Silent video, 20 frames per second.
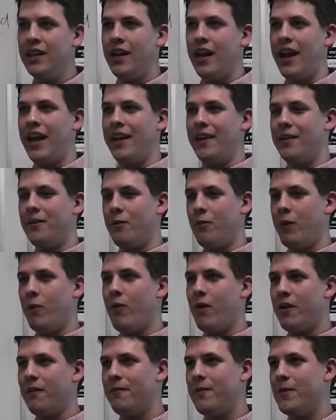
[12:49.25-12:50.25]
And we
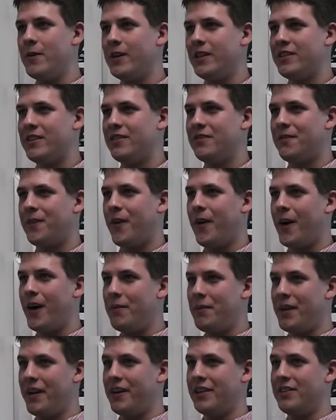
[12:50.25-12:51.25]
want to focus on fraud
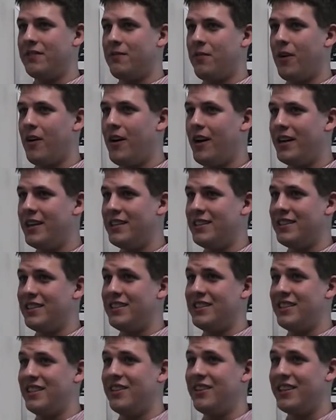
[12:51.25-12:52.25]
because fraud is a
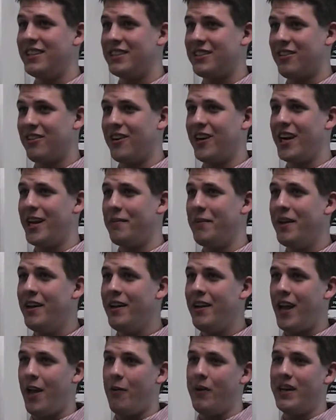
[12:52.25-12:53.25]
serious crime
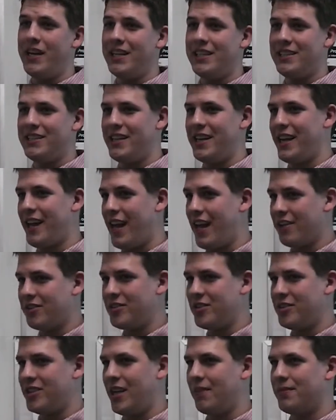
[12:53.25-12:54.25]
and we need to take
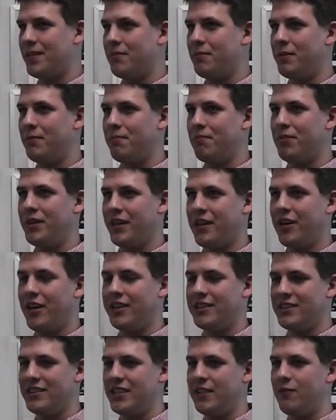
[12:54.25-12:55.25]
extra steps and
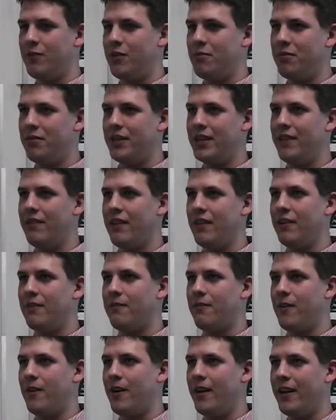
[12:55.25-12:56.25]
precautions if we believe that a
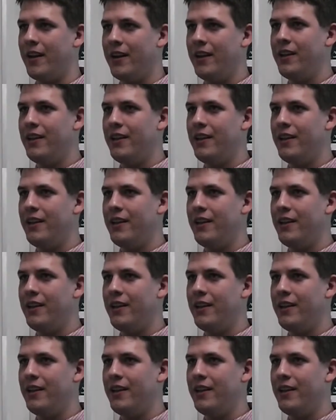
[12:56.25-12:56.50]
fraud